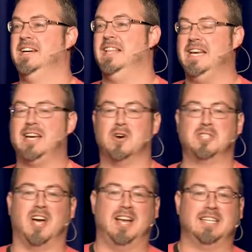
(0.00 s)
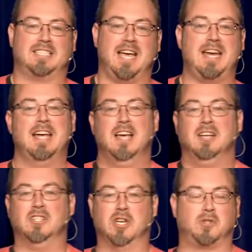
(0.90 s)
And then he goes on to say,
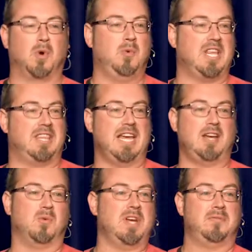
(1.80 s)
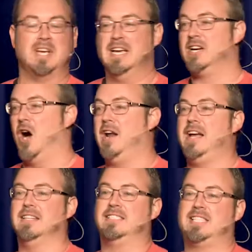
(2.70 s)
just when we think we've gone
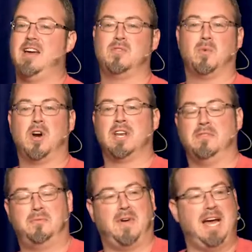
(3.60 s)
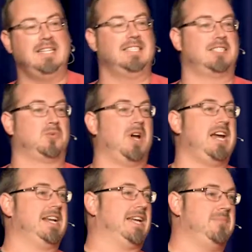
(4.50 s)
out and saved the world, it finds its way
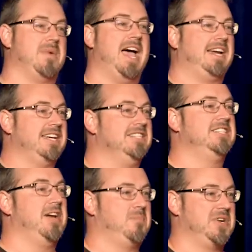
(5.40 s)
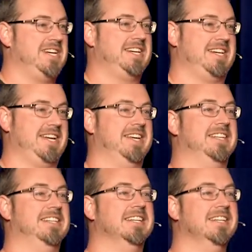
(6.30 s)
to get back in jeopardy again.